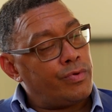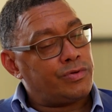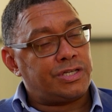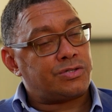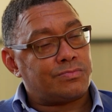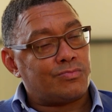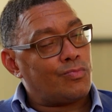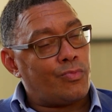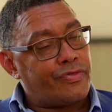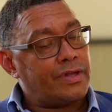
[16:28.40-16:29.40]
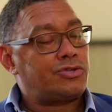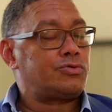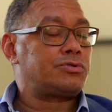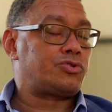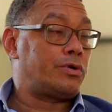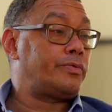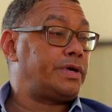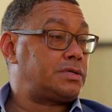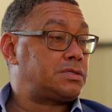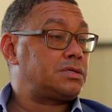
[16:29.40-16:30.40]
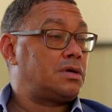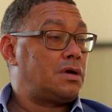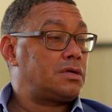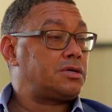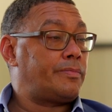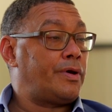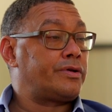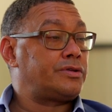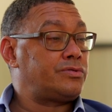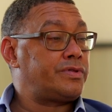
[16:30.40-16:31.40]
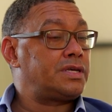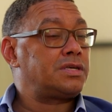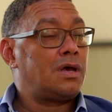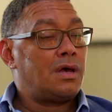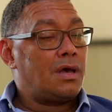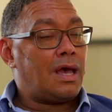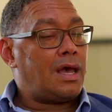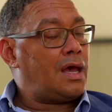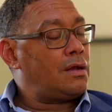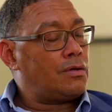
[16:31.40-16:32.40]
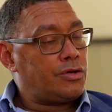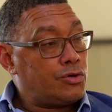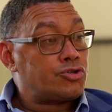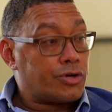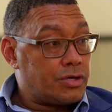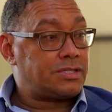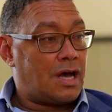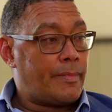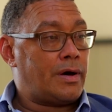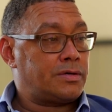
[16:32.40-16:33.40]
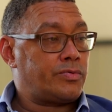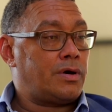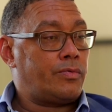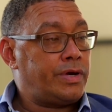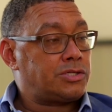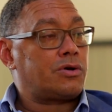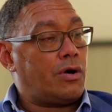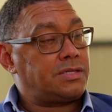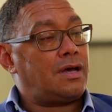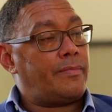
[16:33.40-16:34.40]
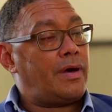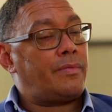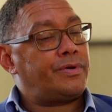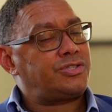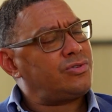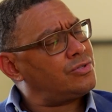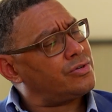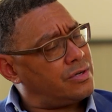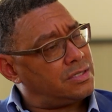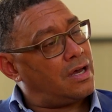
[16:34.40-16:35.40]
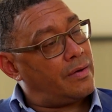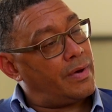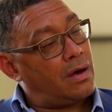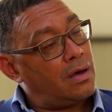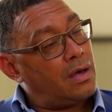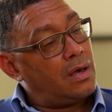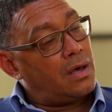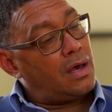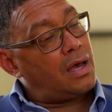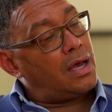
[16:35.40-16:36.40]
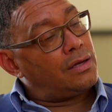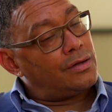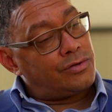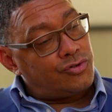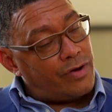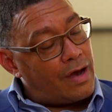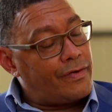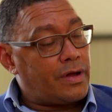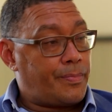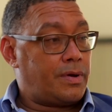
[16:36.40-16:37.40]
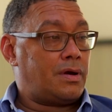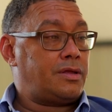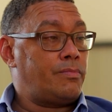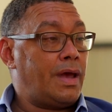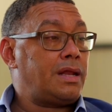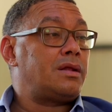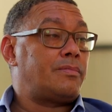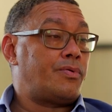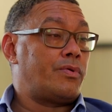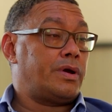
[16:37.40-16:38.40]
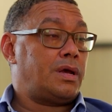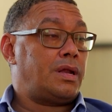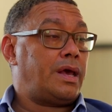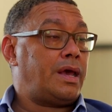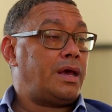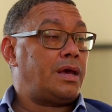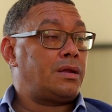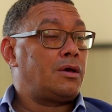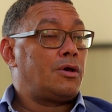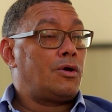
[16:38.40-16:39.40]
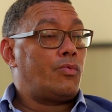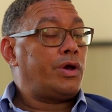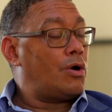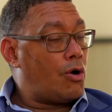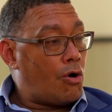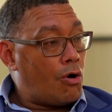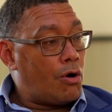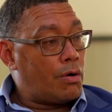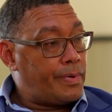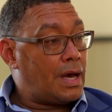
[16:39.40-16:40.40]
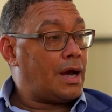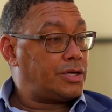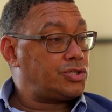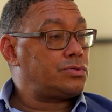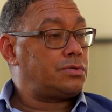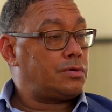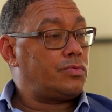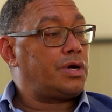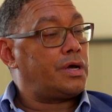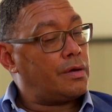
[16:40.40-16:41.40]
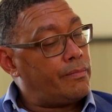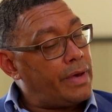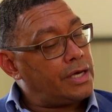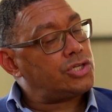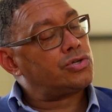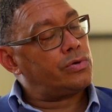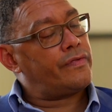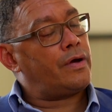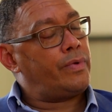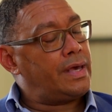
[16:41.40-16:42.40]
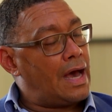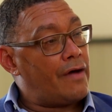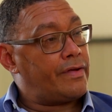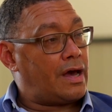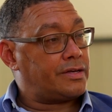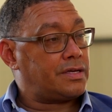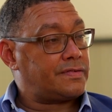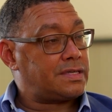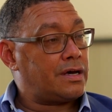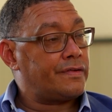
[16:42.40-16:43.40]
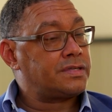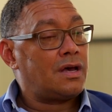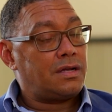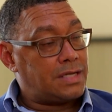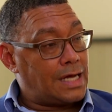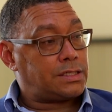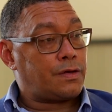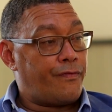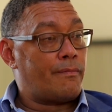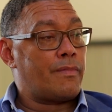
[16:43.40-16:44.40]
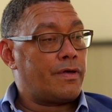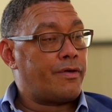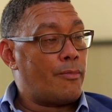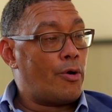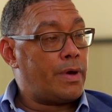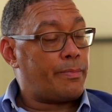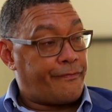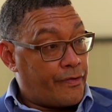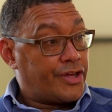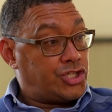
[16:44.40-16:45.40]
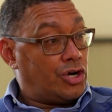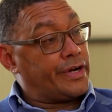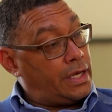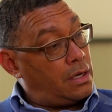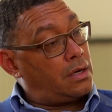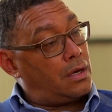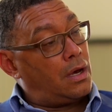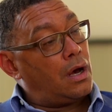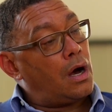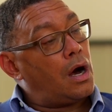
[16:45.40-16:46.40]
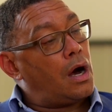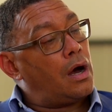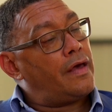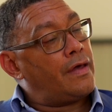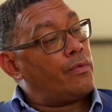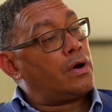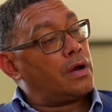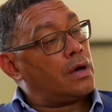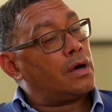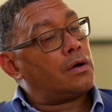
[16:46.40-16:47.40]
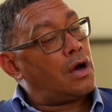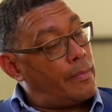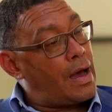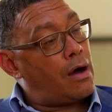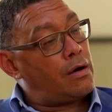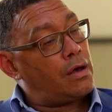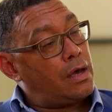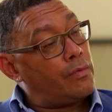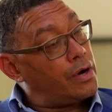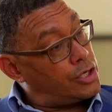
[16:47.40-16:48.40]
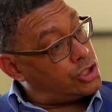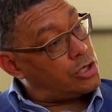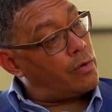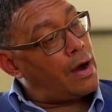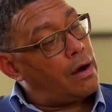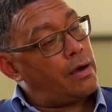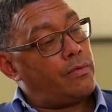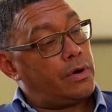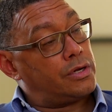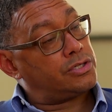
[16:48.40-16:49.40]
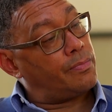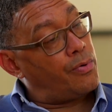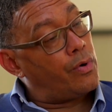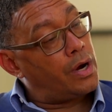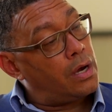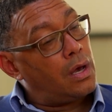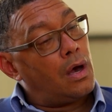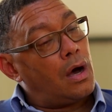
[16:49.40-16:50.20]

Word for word: just within 2 short weeks to be able to do this. And you took your time out as well. We took our time out, but you took your time out. And you traveled up here and you made it important. And we are all behind you. We're going to make sure that we galvanize ourselves, not just from the moment, but for the journey. And then we're going to come out, we're going to show out, and we're going to support